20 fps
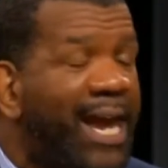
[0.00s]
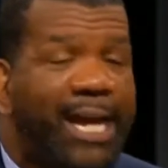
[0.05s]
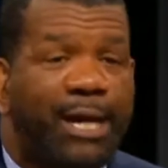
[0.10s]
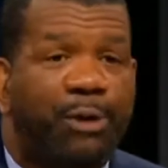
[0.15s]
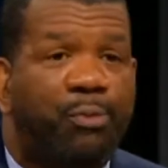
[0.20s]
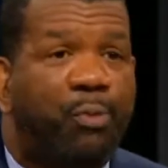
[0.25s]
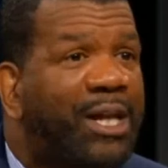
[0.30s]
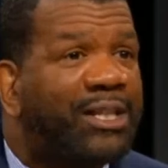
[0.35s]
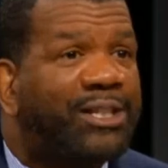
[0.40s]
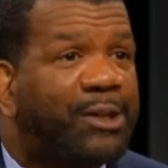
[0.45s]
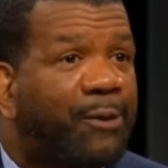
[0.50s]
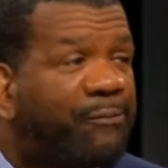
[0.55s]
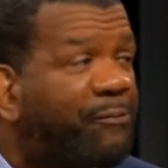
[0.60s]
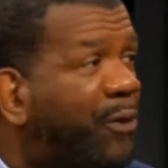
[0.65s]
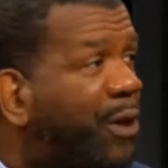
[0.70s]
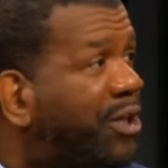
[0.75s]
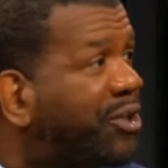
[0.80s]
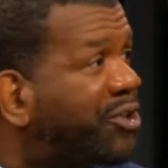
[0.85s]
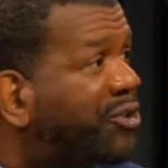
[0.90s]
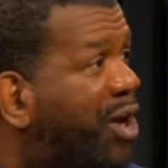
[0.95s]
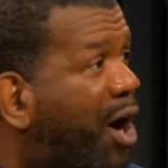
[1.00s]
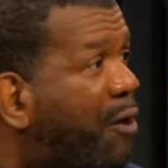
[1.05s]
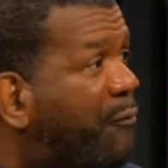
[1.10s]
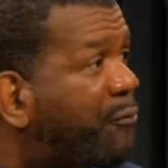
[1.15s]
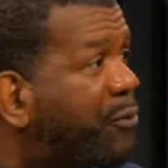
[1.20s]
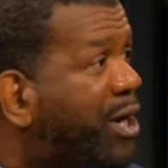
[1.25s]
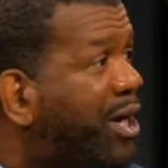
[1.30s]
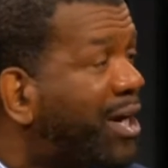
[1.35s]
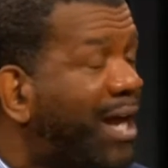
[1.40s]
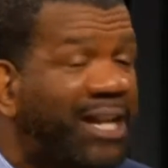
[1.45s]
He went to
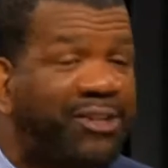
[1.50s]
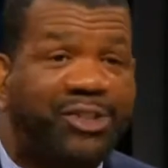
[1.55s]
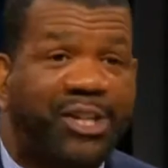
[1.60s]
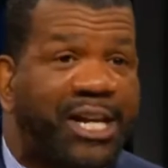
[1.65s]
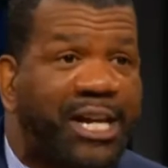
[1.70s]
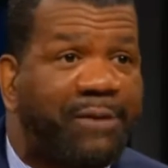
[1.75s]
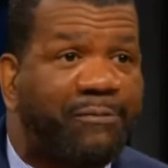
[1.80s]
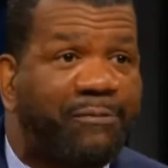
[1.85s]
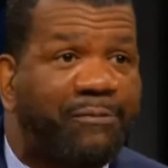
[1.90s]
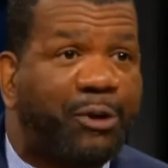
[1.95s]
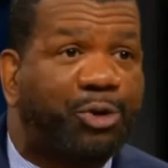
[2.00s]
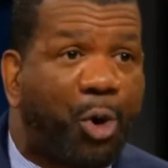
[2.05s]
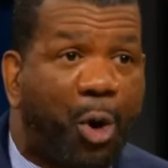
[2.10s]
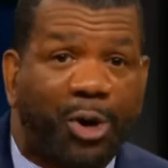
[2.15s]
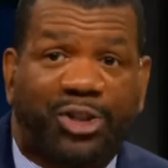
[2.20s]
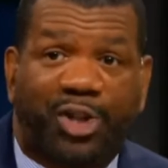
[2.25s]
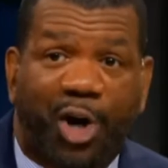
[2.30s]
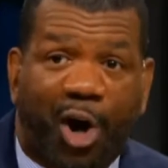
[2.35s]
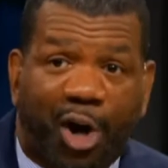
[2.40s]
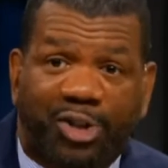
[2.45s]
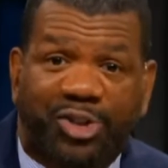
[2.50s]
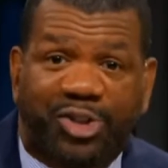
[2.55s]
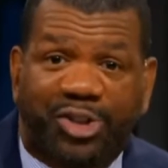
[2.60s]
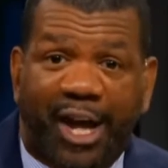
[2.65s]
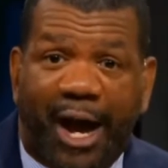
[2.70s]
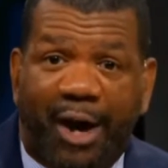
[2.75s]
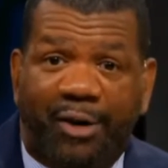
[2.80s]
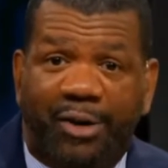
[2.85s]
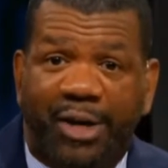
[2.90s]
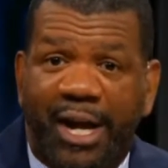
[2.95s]
Philadelphia and didn't even throw a
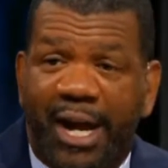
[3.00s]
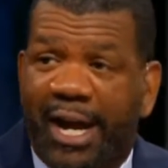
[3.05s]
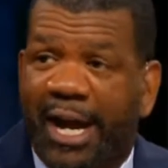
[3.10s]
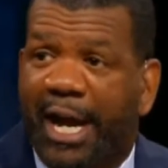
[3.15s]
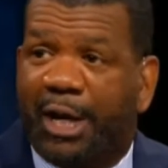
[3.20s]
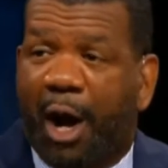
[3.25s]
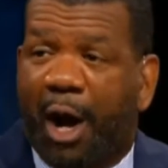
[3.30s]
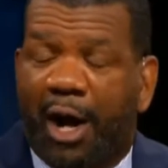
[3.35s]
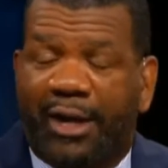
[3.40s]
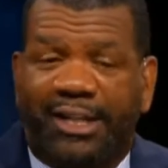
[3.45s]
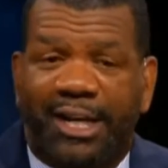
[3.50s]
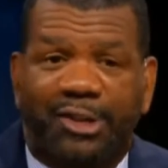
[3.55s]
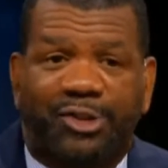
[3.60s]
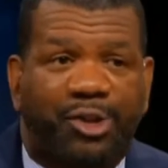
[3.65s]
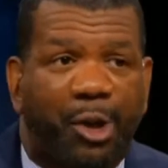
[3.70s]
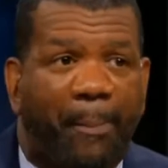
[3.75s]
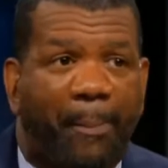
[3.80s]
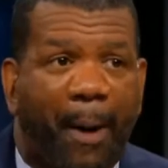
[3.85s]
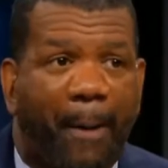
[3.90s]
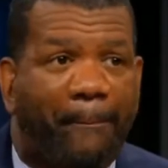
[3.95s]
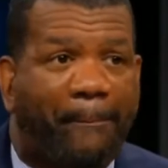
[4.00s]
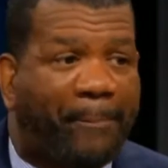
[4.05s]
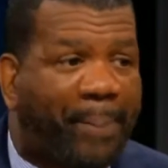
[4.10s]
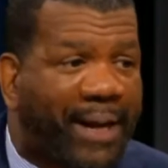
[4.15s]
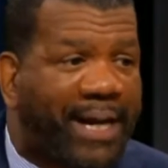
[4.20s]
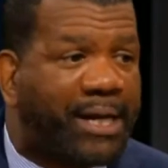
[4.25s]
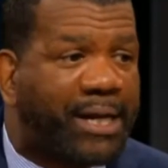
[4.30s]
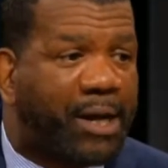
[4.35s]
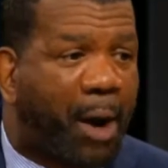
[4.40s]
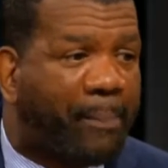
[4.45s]
touchdown against a
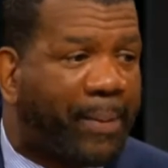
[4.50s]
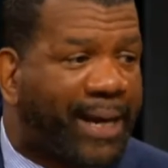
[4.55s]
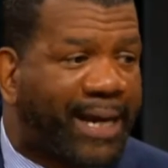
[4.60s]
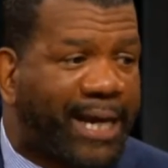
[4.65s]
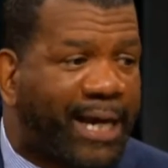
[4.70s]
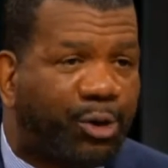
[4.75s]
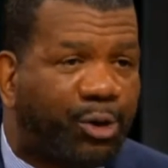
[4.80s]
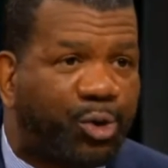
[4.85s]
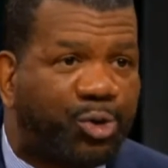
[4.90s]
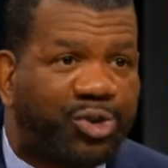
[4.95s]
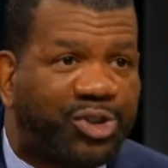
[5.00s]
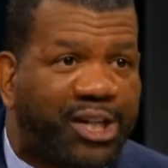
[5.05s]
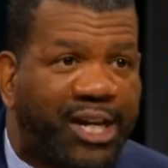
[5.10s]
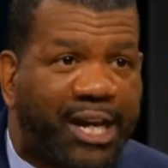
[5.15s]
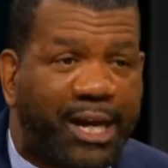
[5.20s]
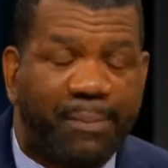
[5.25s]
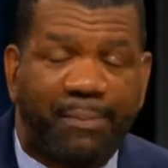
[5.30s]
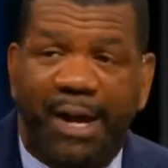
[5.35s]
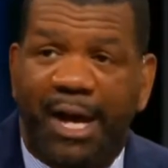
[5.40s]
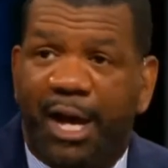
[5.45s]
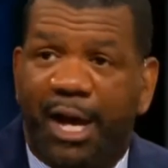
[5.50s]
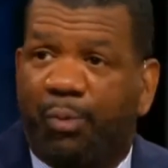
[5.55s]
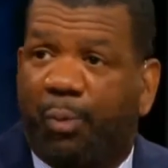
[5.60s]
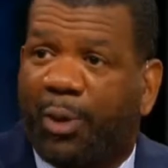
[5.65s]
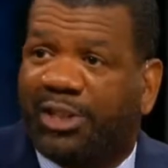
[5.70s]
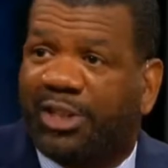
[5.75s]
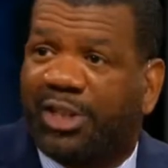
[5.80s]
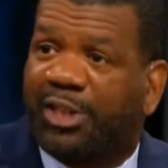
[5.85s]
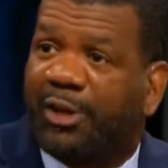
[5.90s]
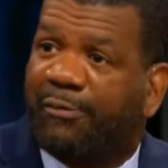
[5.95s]
beat-up Eagles team
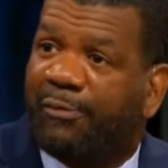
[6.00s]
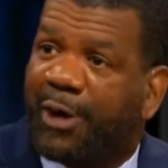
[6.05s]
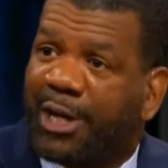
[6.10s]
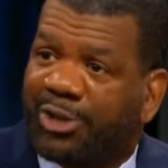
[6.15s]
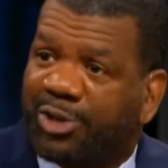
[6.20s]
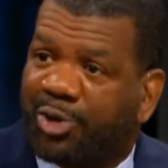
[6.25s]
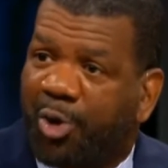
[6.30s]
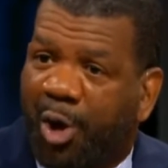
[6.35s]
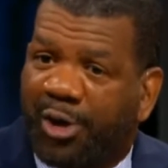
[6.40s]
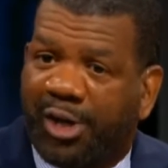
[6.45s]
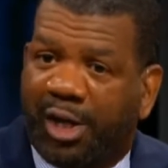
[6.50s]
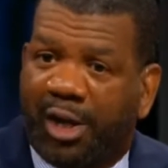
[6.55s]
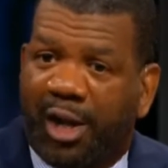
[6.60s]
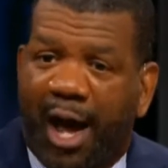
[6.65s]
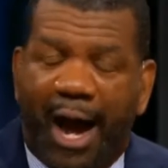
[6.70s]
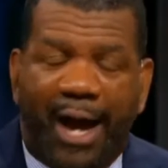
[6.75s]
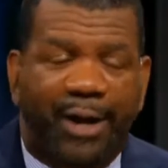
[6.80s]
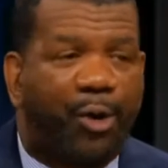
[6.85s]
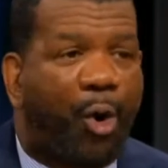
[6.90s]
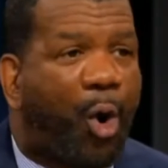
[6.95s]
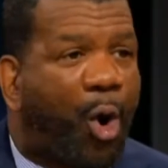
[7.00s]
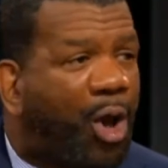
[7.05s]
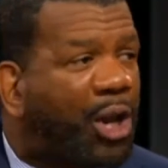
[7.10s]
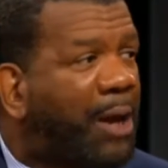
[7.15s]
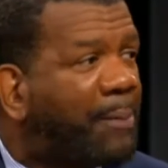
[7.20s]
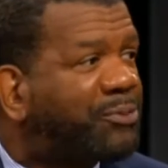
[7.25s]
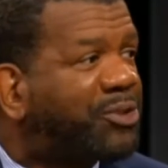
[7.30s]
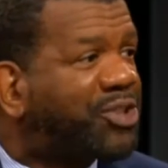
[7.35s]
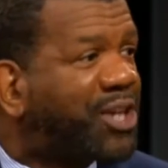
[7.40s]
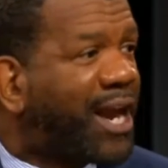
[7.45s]
with the division on the line. All
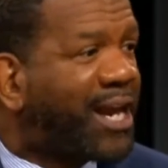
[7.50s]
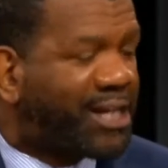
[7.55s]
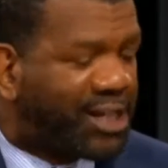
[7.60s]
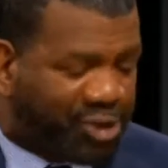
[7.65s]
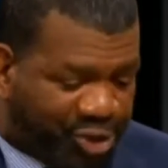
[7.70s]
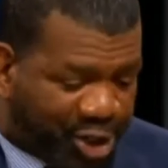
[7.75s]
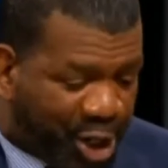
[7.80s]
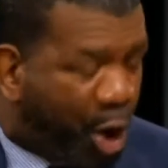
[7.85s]
I'm saying is